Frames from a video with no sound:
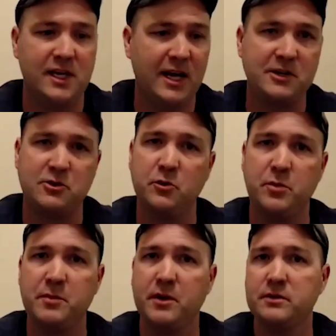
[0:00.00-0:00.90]
And I told
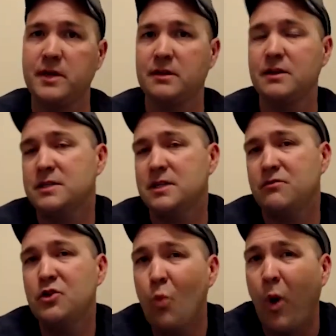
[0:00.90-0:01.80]
people, I was like, listen, if
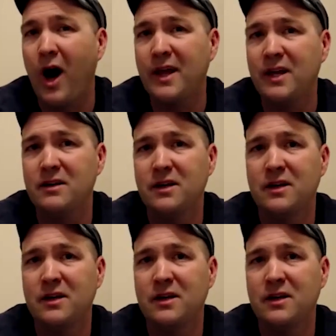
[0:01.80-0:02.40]
you want it,